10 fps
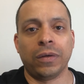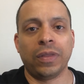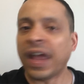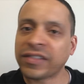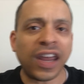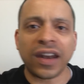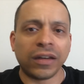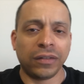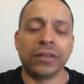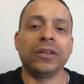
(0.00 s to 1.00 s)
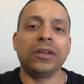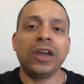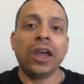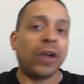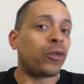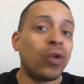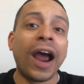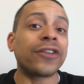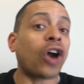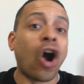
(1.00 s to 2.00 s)
That's it. If you
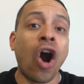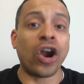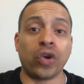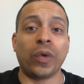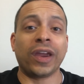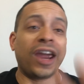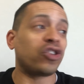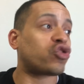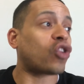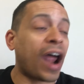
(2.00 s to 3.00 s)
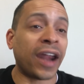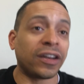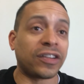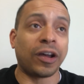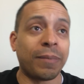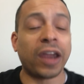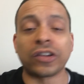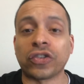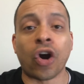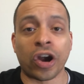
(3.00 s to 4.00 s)
guys are arguing and trying to make
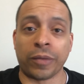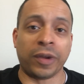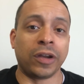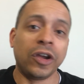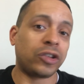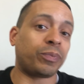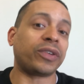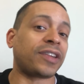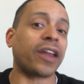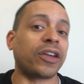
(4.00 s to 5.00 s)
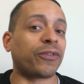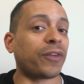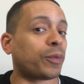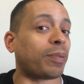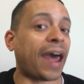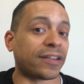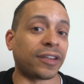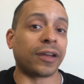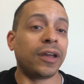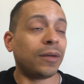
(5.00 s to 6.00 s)
this argument to protect your favorite
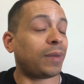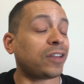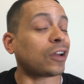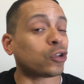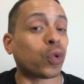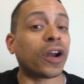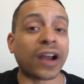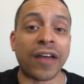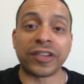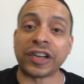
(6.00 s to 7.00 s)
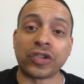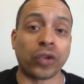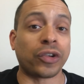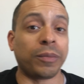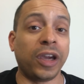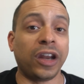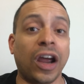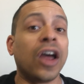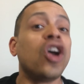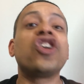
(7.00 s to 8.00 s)
plastic based on Twitter conversation, social
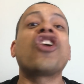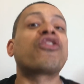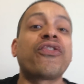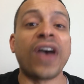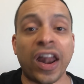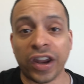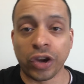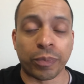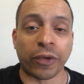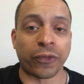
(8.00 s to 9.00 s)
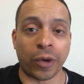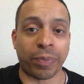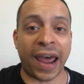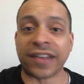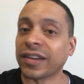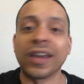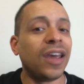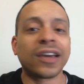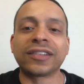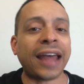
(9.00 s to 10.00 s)
media, you're failing your preferred plastic
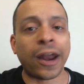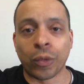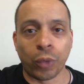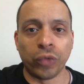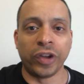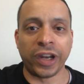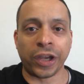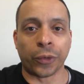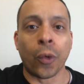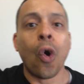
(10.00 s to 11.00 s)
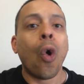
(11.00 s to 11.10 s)
because that don't move the needle.